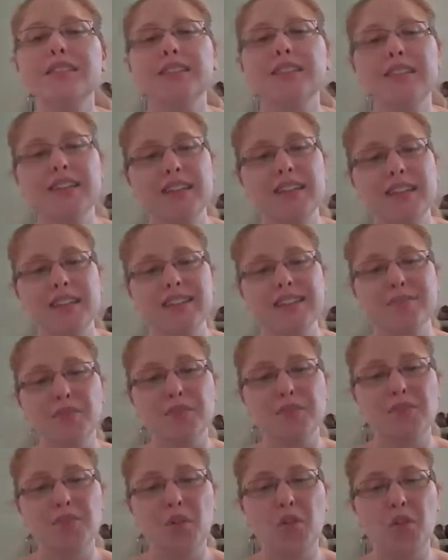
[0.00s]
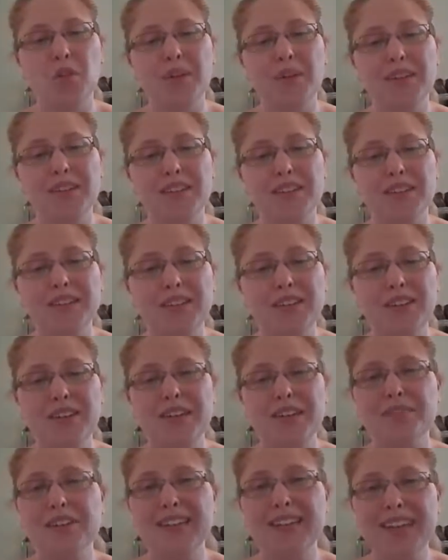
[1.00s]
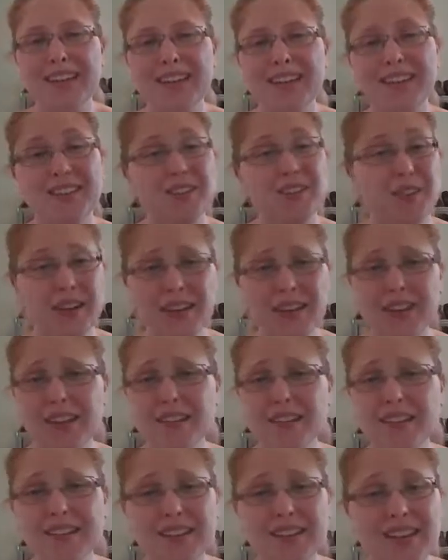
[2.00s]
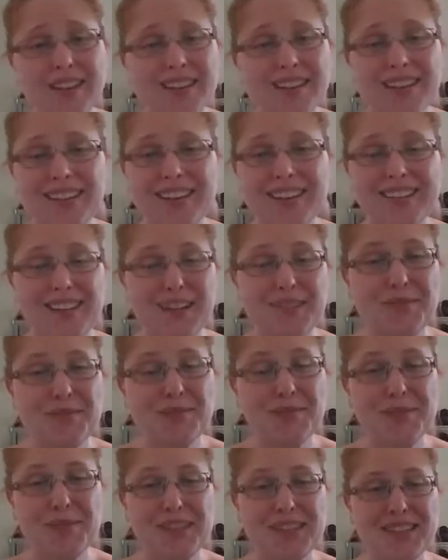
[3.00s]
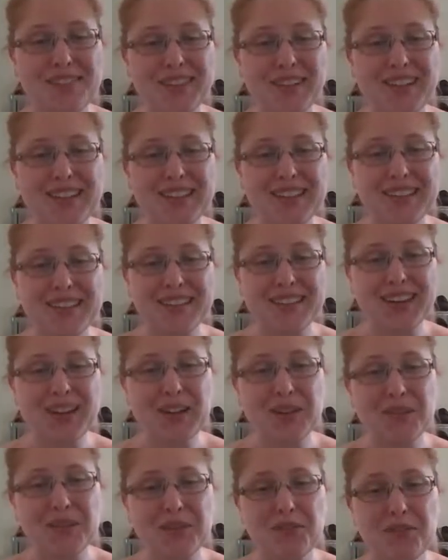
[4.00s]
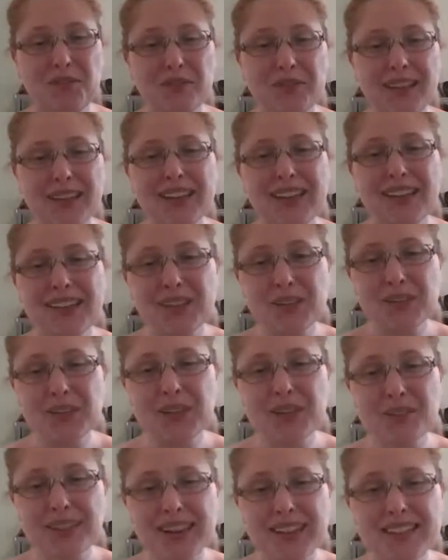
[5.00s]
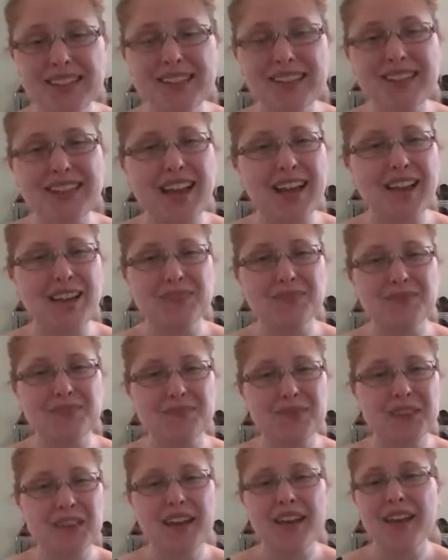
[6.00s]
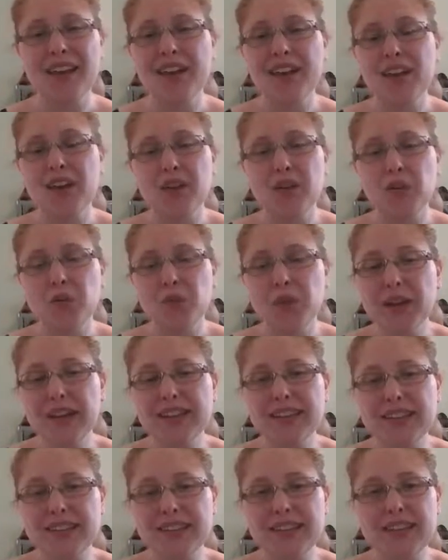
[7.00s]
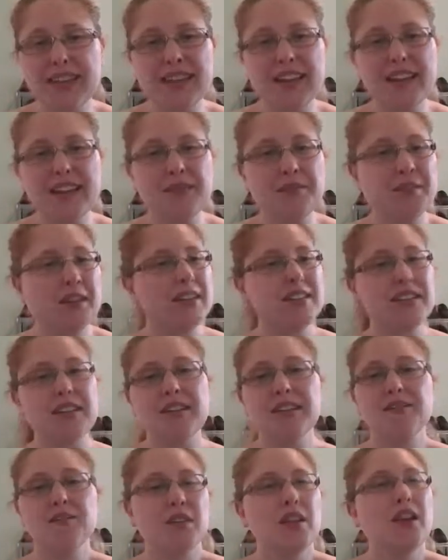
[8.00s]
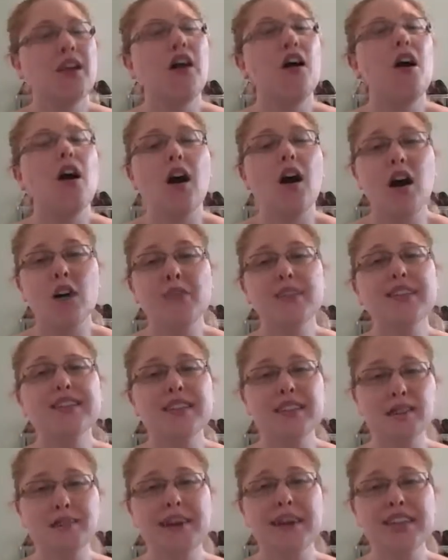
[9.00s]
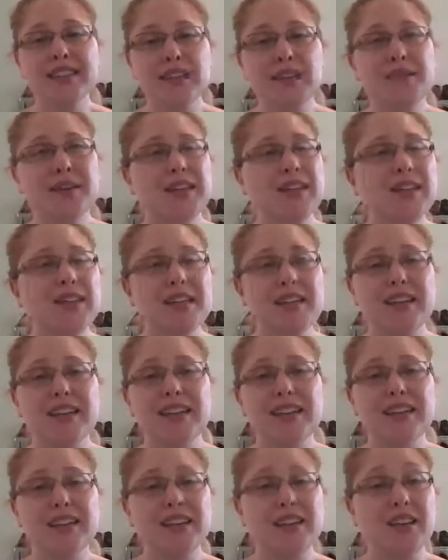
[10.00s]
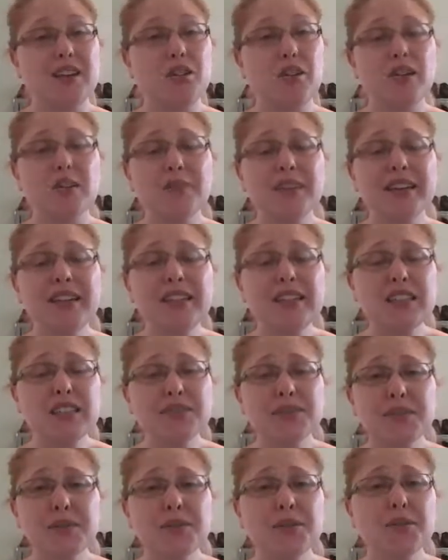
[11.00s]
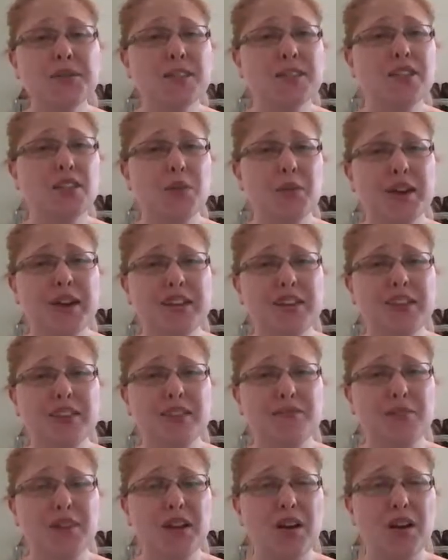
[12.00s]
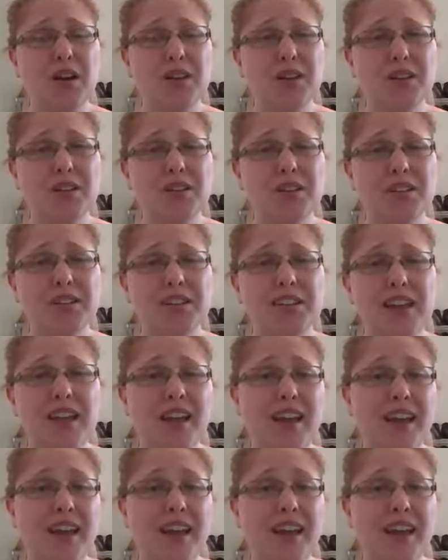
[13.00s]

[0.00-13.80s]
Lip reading: that states have put forward. So, if we take Australia as an example that's very close to home and familiar to all of us, we can see. So, obviously, the pandemic is an incredibly difficult situation because,